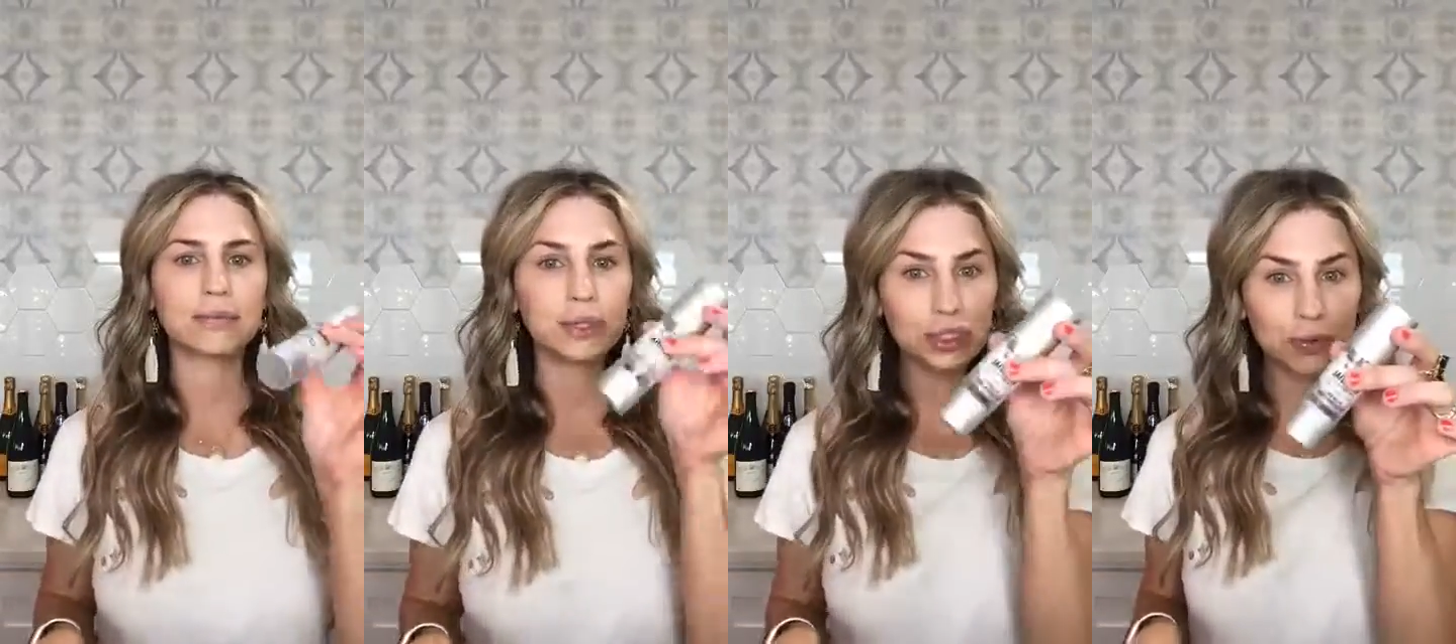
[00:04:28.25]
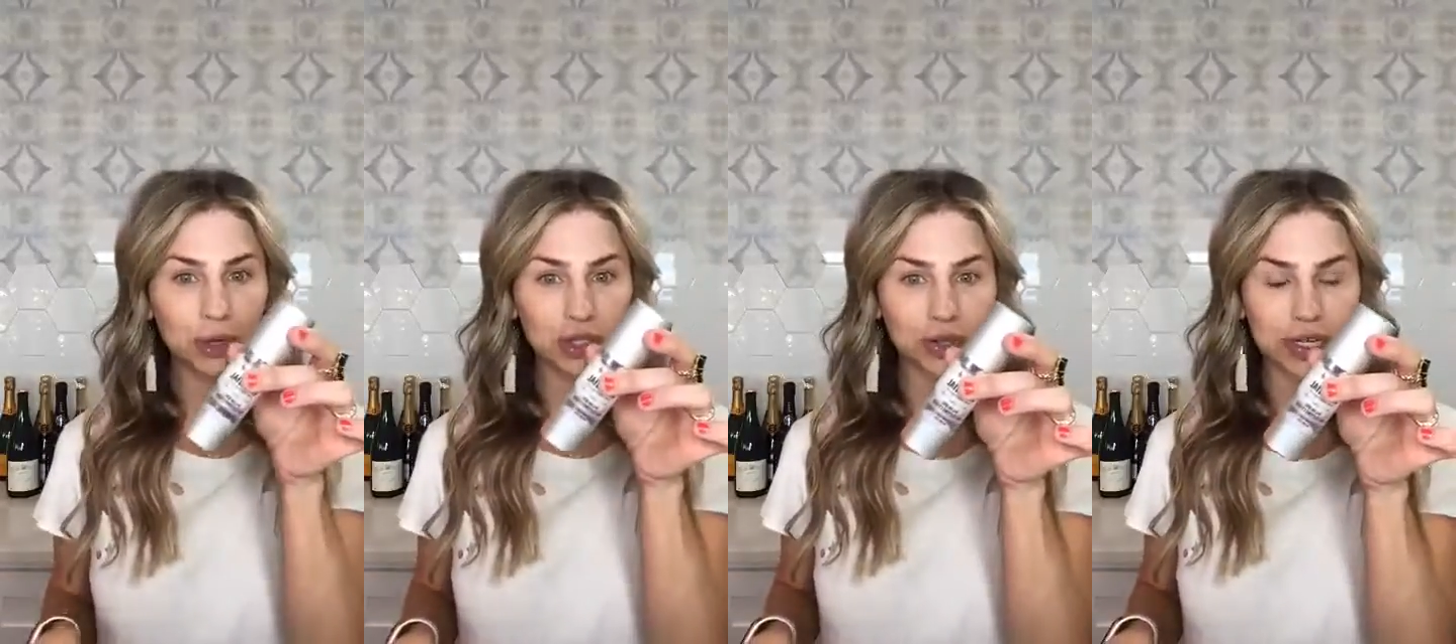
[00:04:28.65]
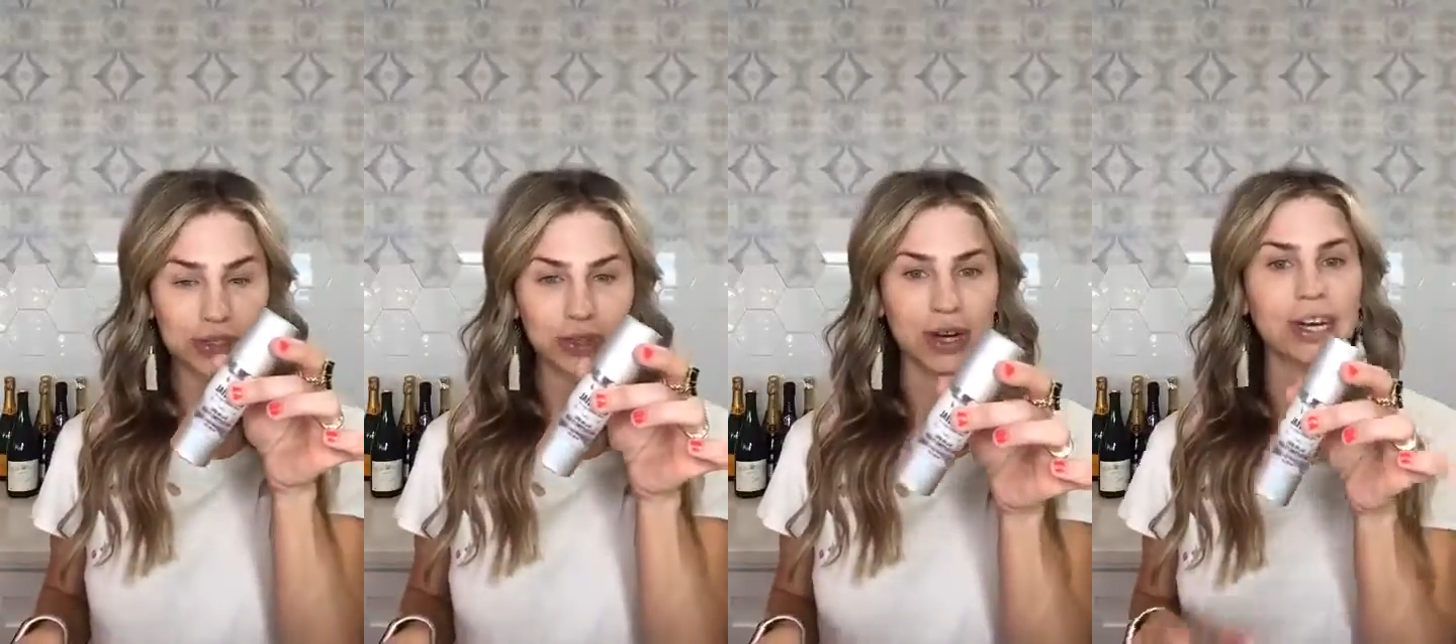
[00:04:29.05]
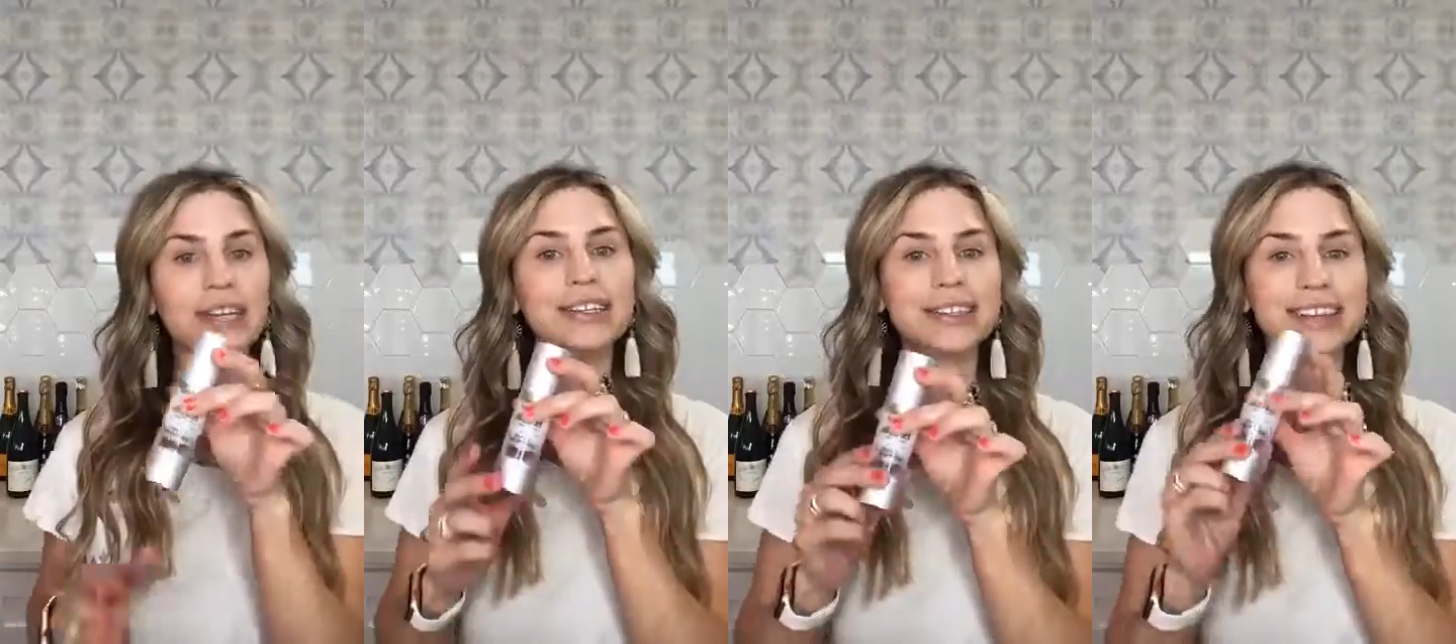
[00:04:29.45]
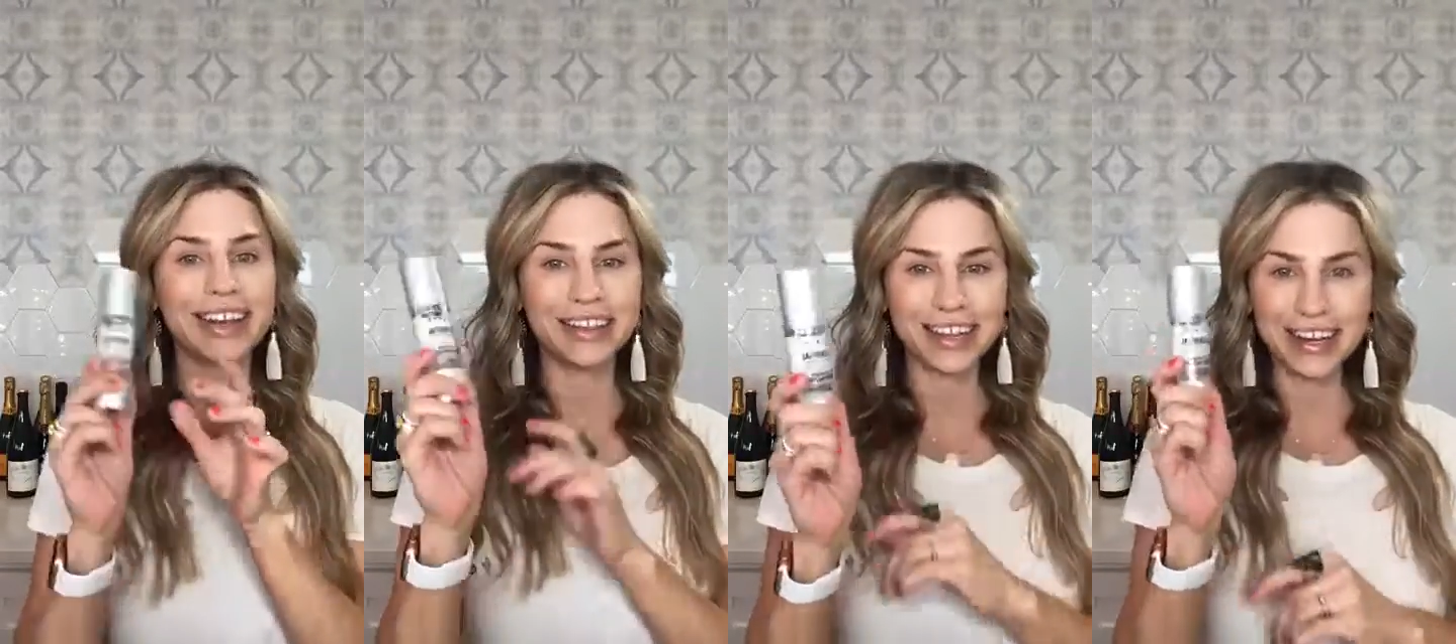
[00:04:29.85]
put your moisturizer on,
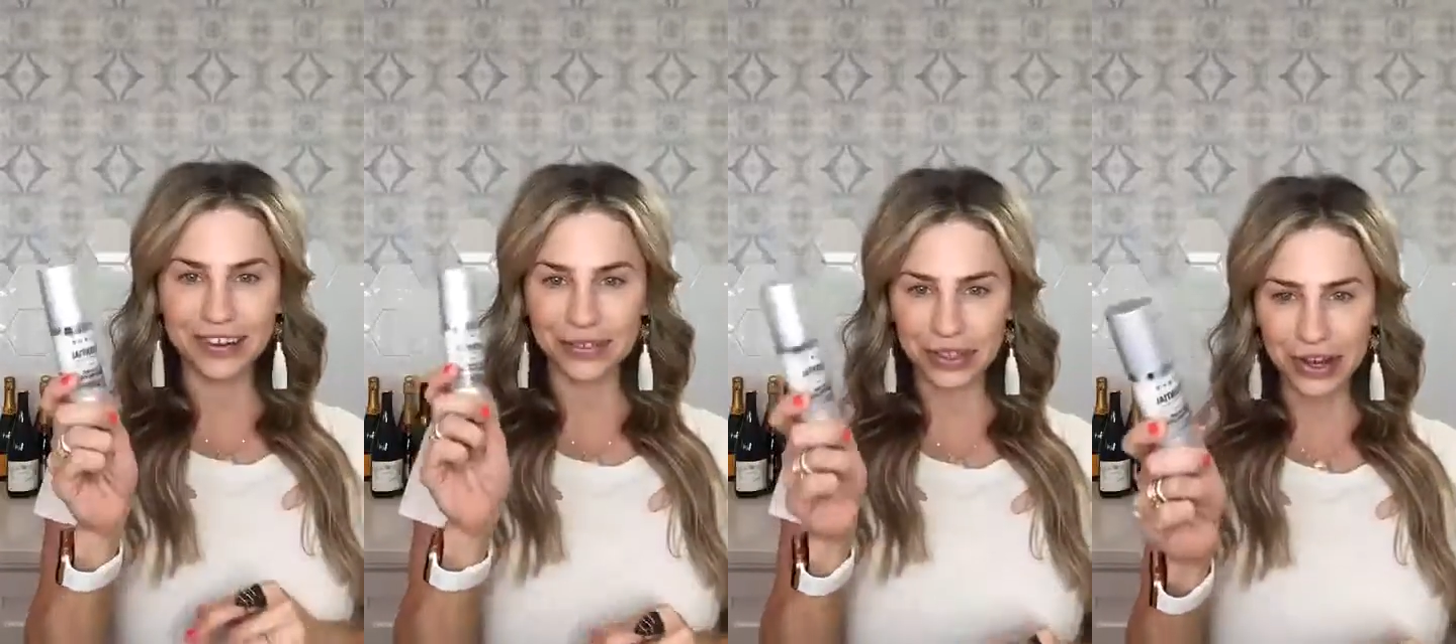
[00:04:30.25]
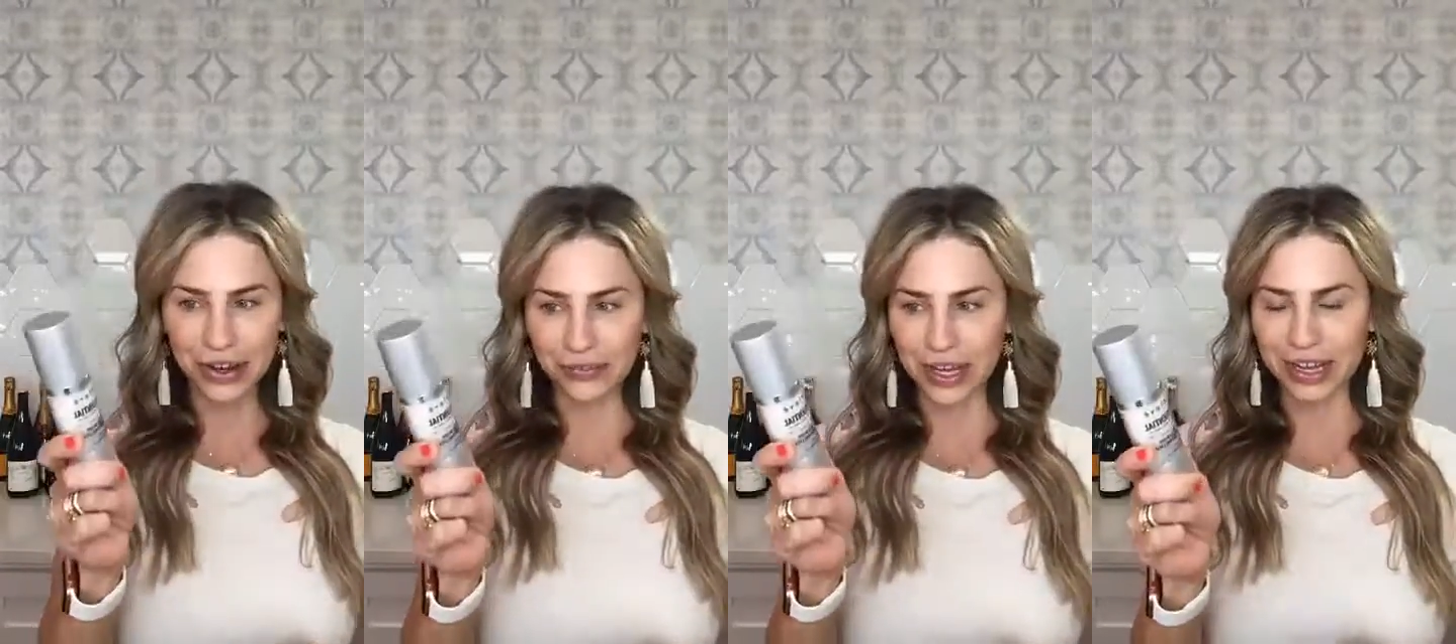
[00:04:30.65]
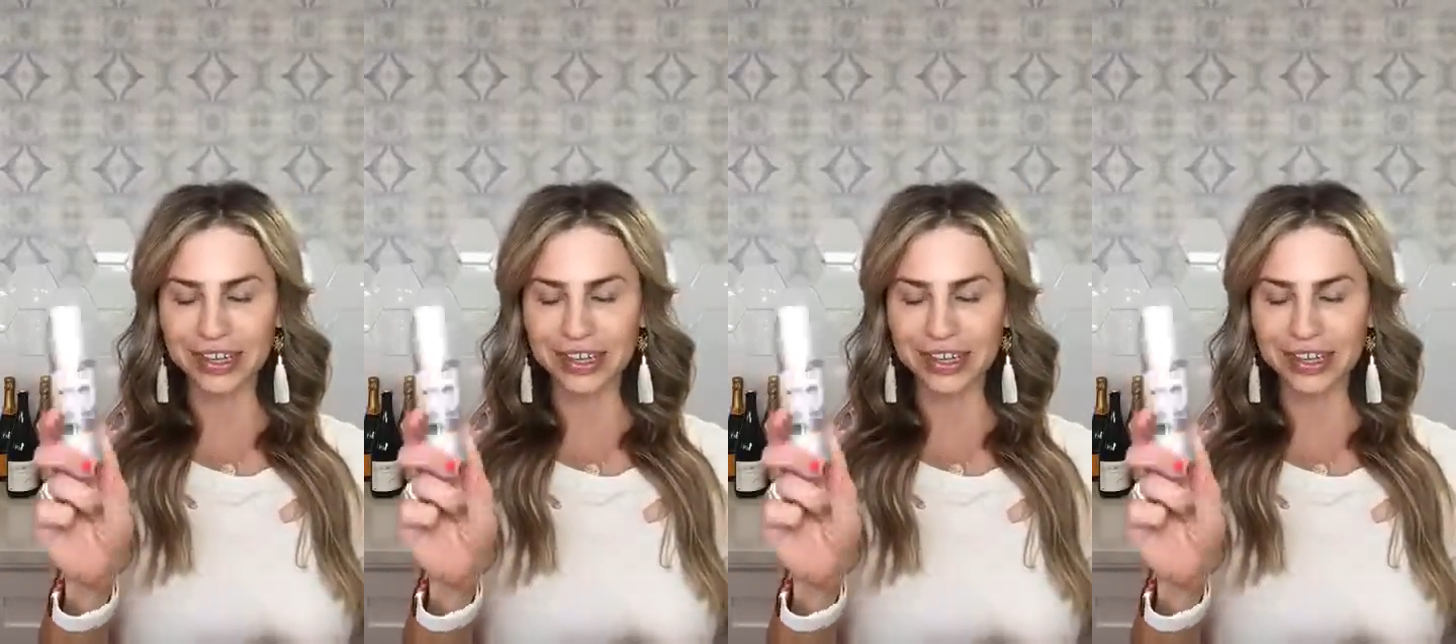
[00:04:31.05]
and then have your coffee.